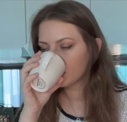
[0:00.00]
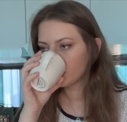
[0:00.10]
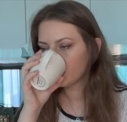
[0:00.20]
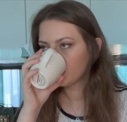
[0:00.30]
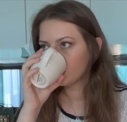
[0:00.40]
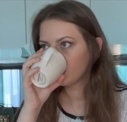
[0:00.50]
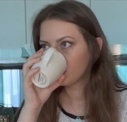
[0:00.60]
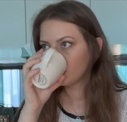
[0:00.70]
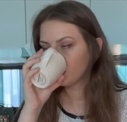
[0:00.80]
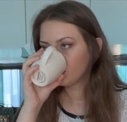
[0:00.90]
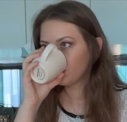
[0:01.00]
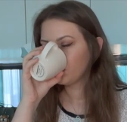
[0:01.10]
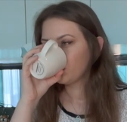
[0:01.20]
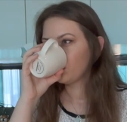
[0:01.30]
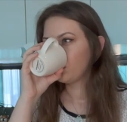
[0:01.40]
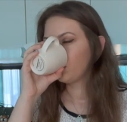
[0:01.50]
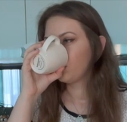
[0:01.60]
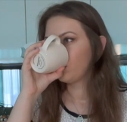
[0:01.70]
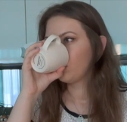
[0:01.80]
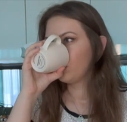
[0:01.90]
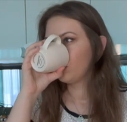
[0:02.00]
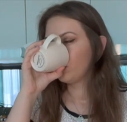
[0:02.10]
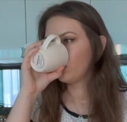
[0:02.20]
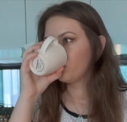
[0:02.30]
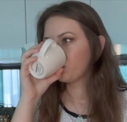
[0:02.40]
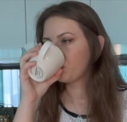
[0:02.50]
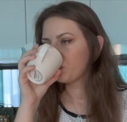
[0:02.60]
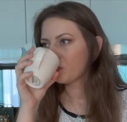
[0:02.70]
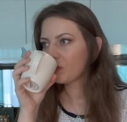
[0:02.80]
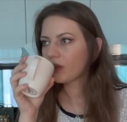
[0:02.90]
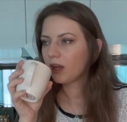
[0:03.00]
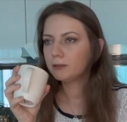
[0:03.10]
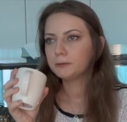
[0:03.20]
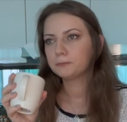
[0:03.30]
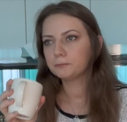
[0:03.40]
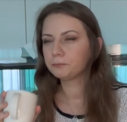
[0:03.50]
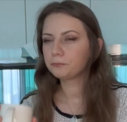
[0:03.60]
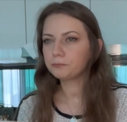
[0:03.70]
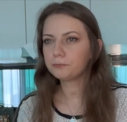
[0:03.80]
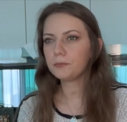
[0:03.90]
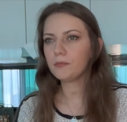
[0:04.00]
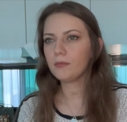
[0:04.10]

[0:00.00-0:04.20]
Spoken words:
Nothing is said.